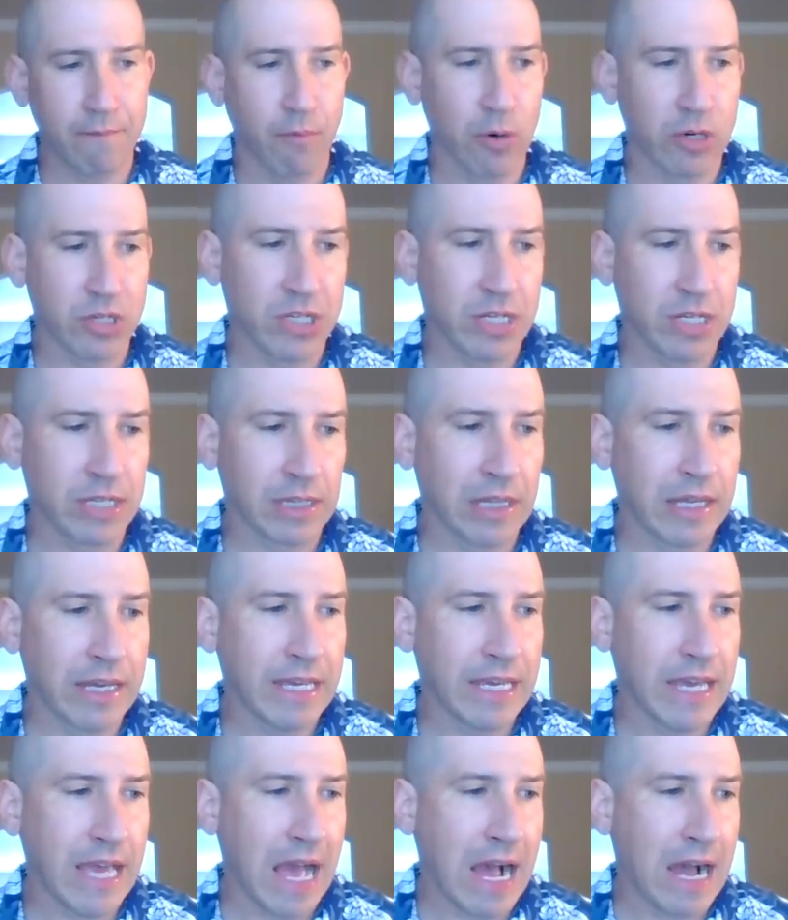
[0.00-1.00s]

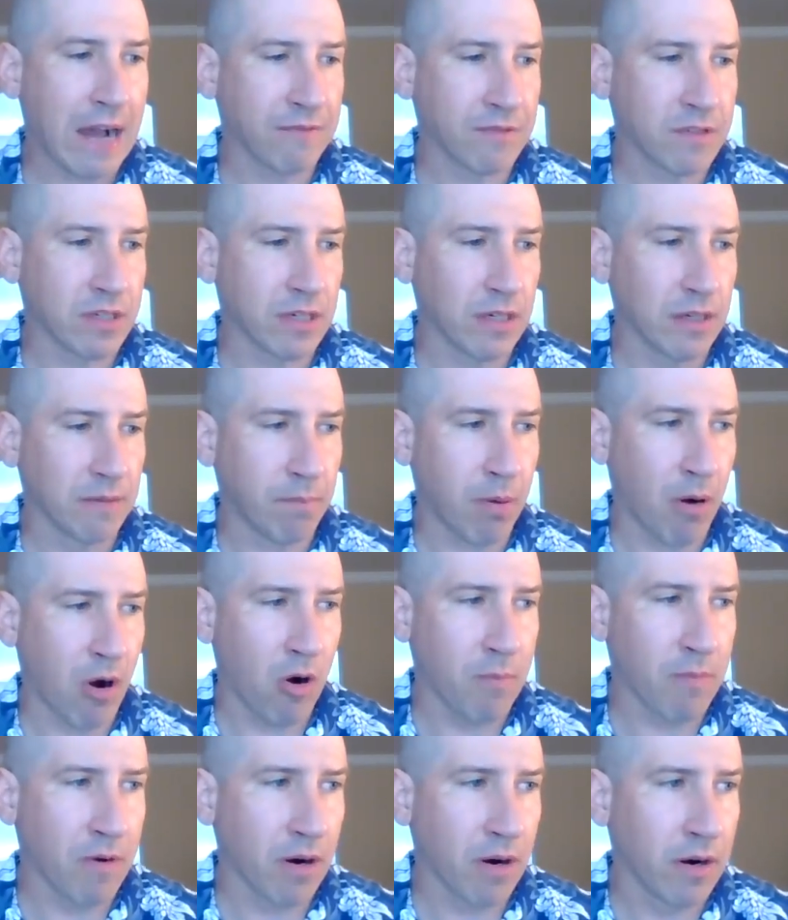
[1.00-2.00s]
Fortunately, after
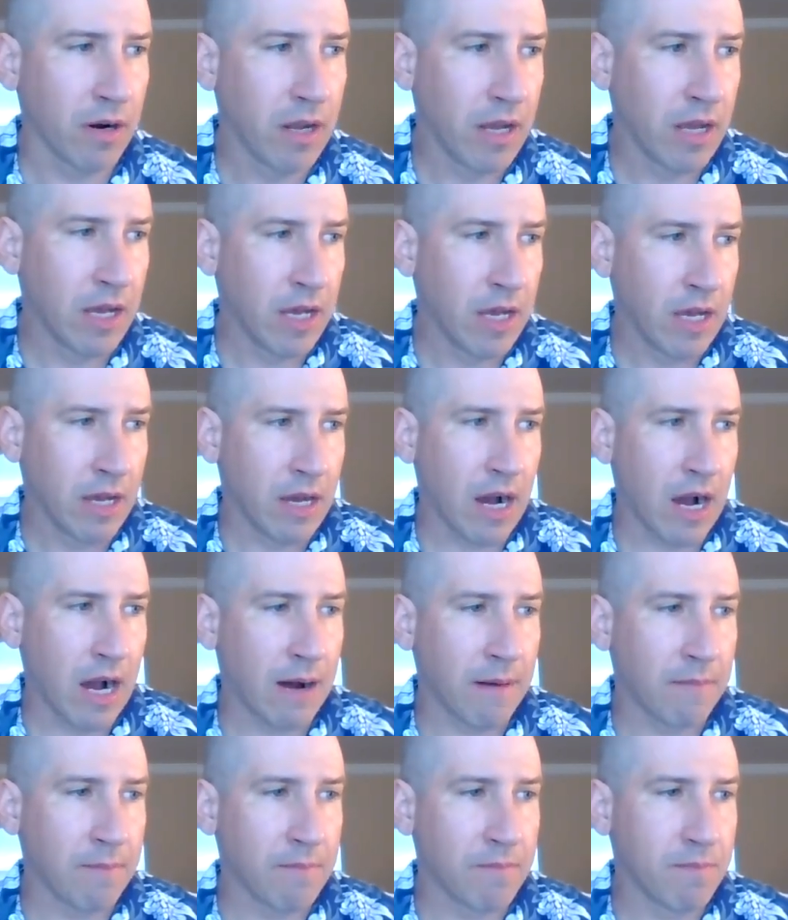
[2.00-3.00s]
Palmer
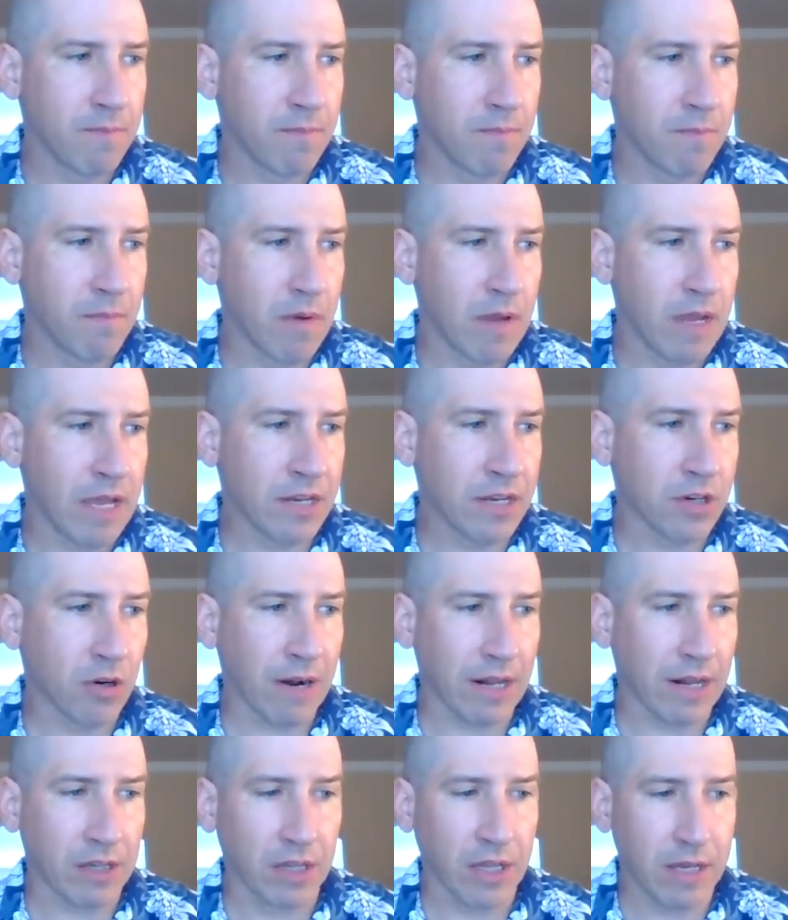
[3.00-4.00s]
um,
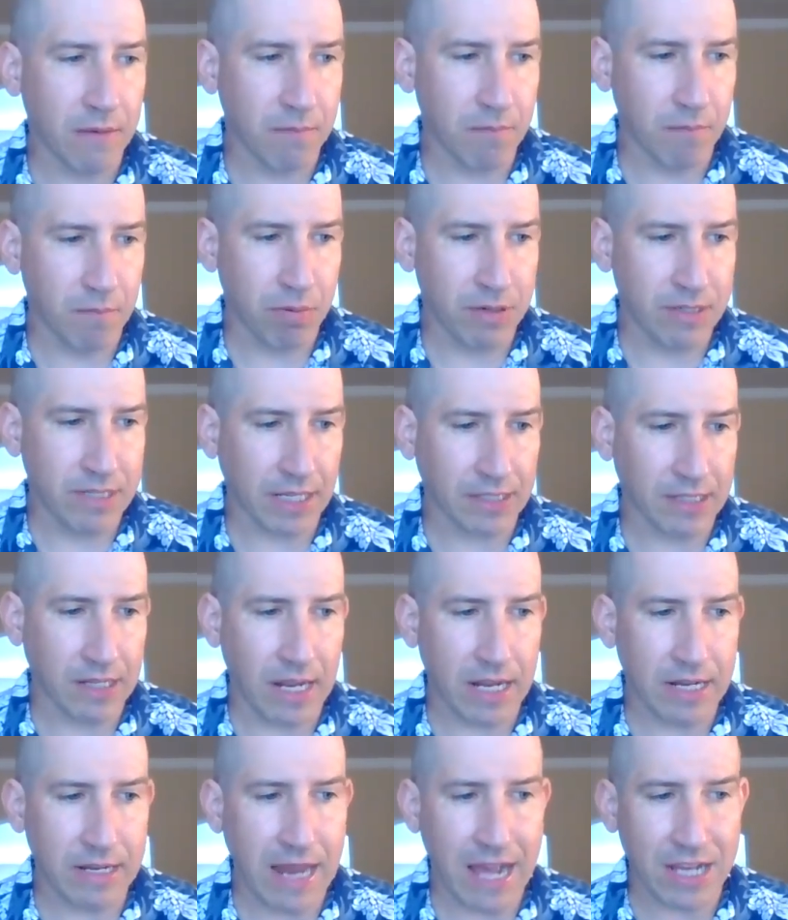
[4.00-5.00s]
incorrectly
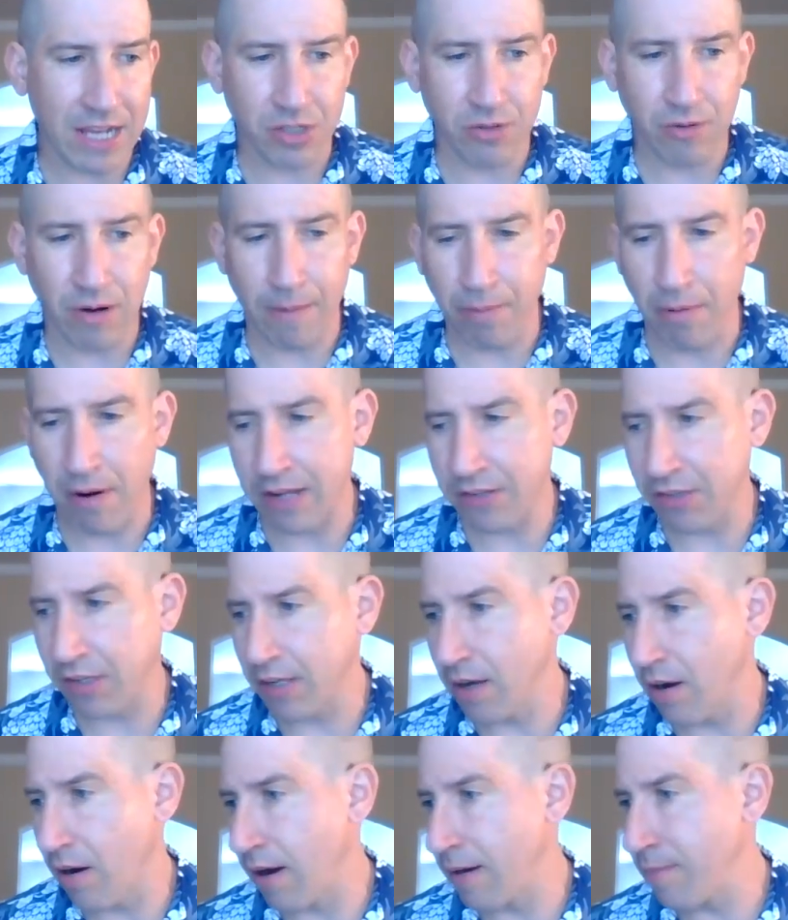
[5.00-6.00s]
predicted a national
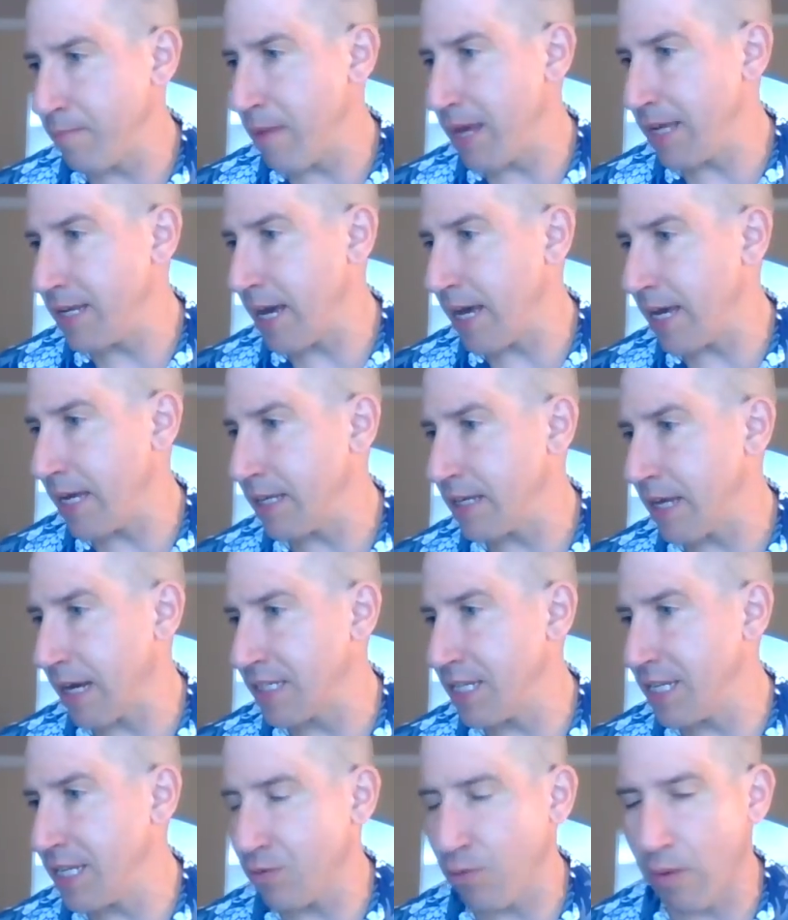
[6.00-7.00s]
uprising on May Day
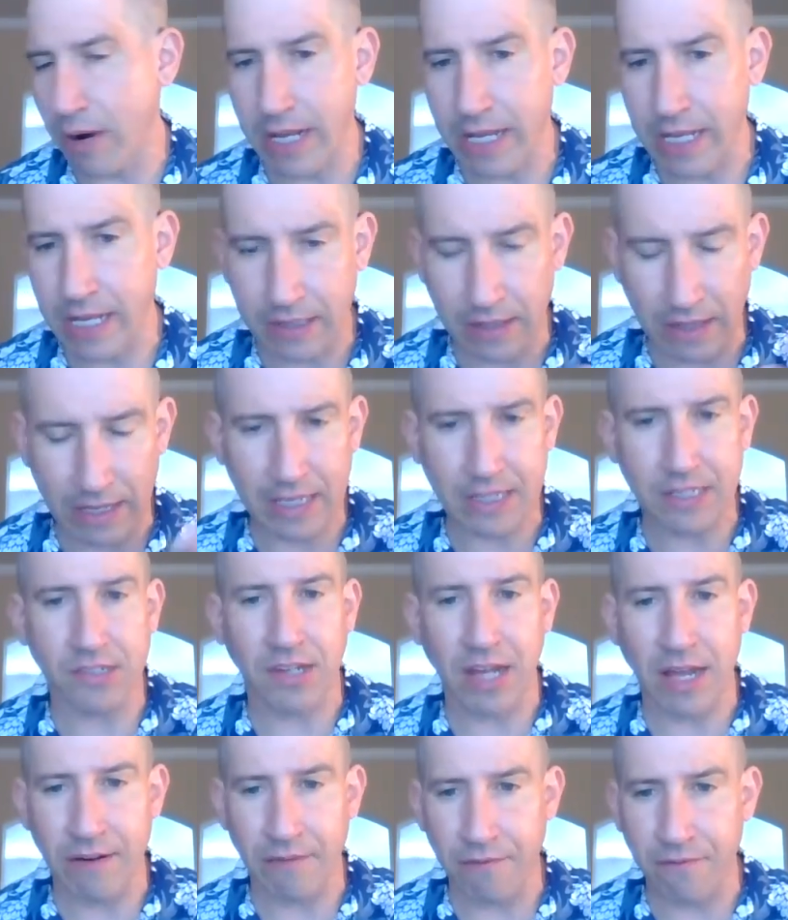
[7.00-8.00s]
1920, like it
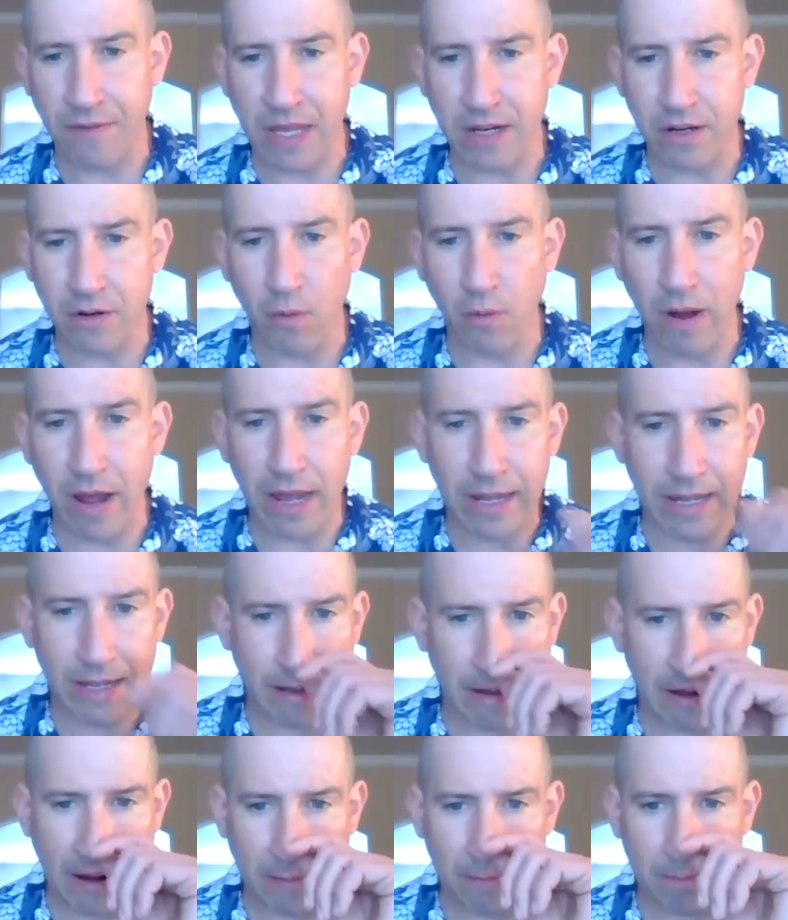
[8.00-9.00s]
just kind of faded away.
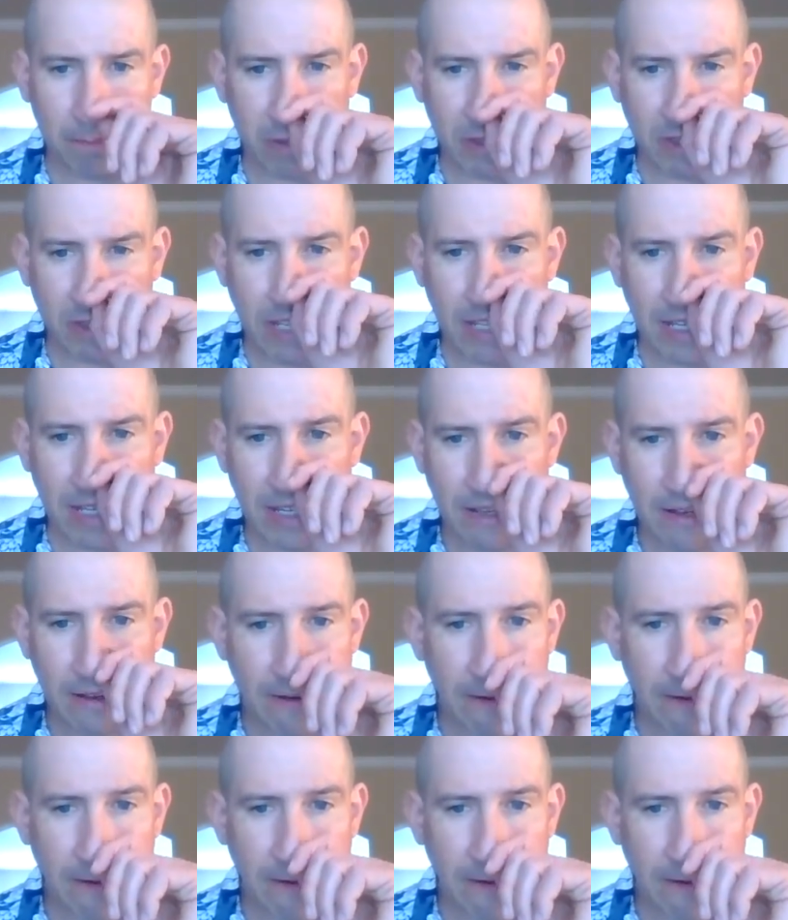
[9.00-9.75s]
But the